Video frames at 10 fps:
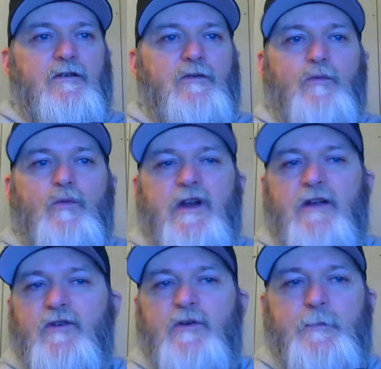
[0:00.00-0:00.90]

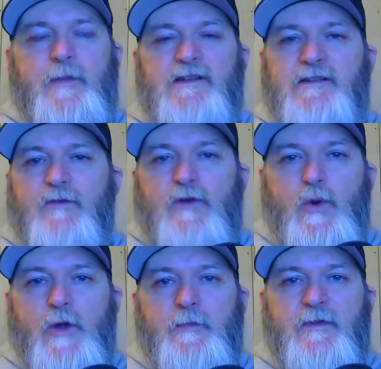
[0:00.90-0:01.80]
whatever piece of
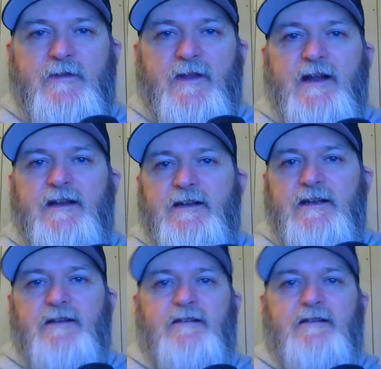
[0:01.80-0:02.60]
equipment that I need.